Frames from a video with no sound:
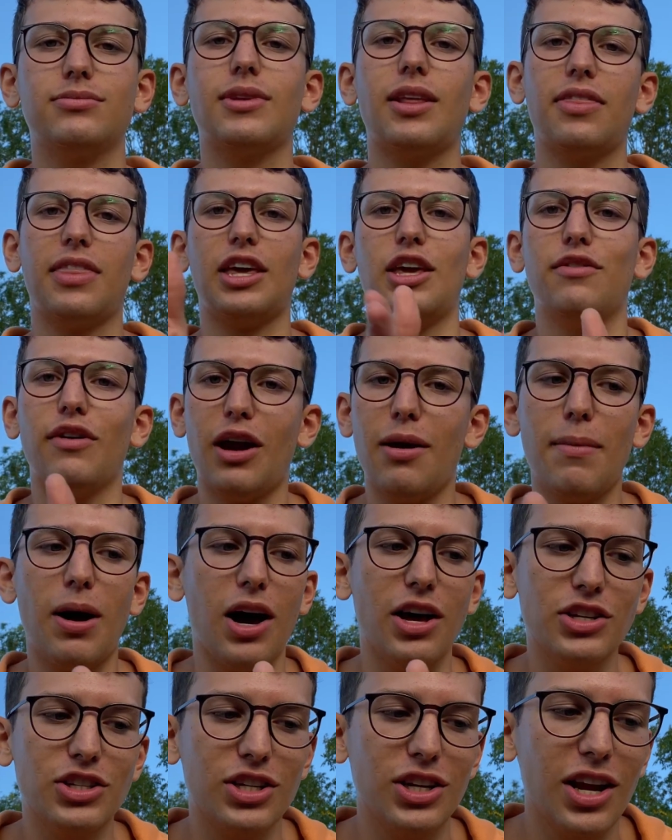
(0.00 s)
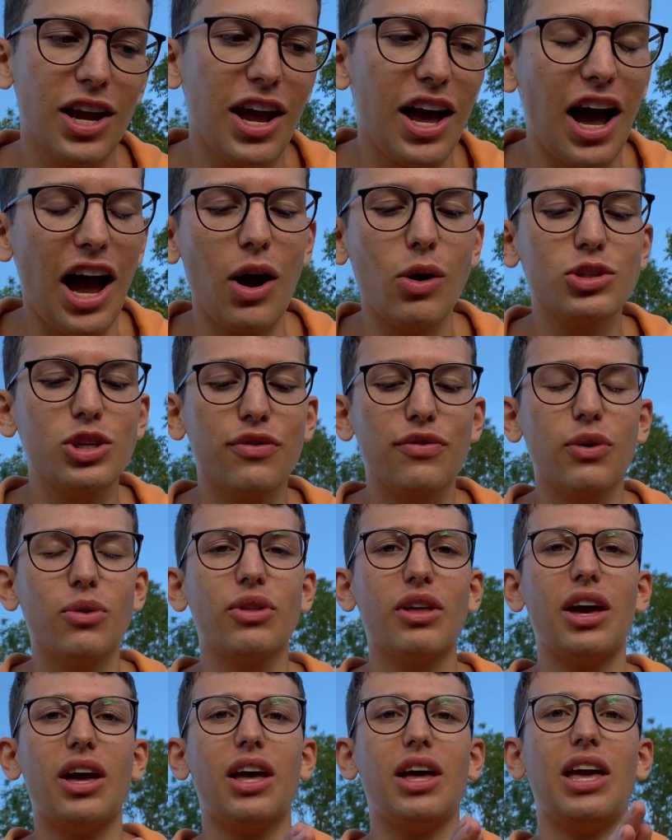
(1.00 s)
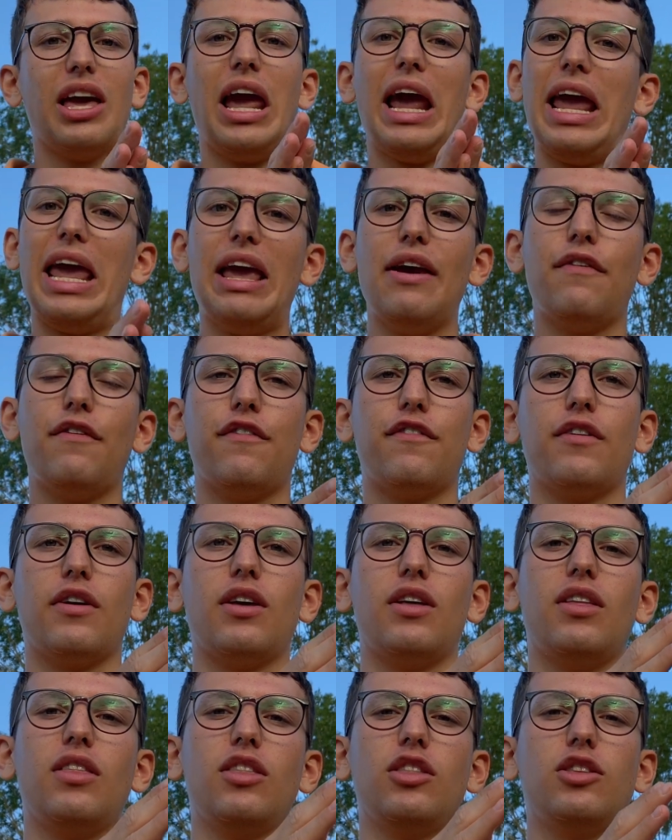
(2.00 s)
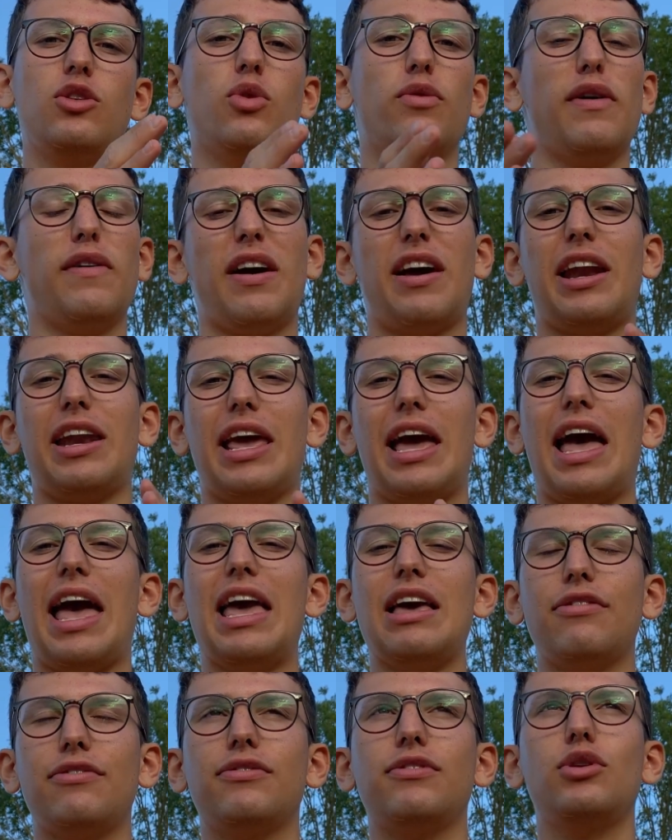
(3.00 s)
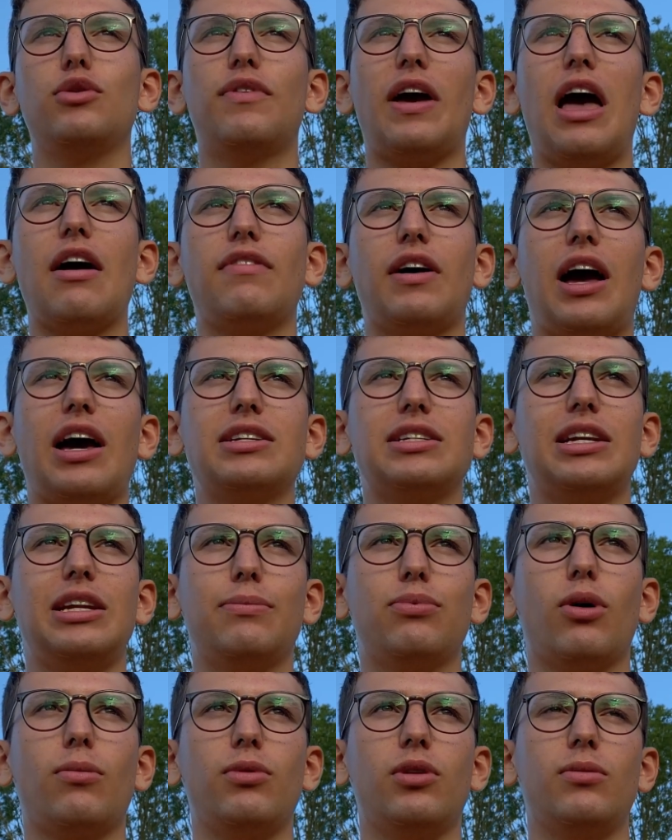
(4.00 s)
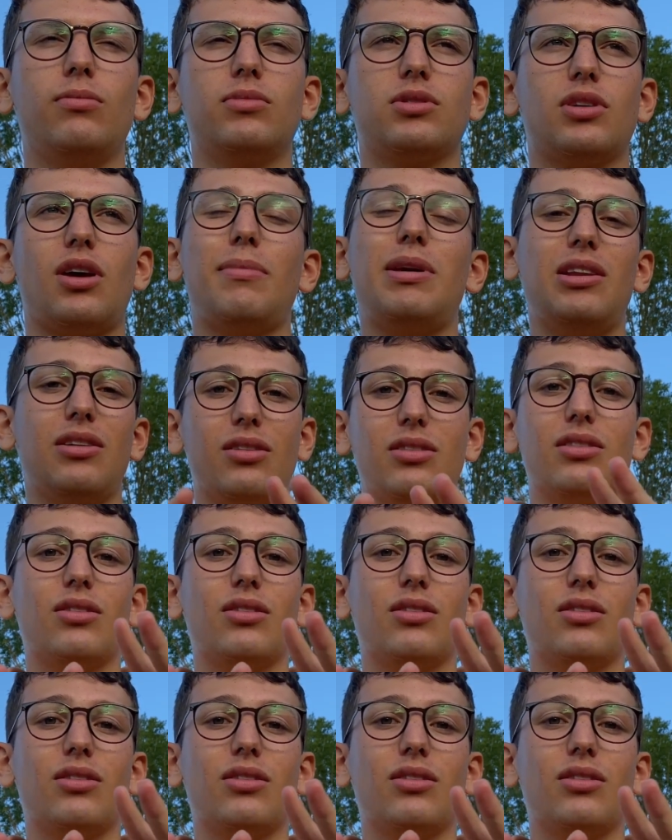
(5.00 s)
Thank you very much. I also feel that if you've ever had any problems, I mean,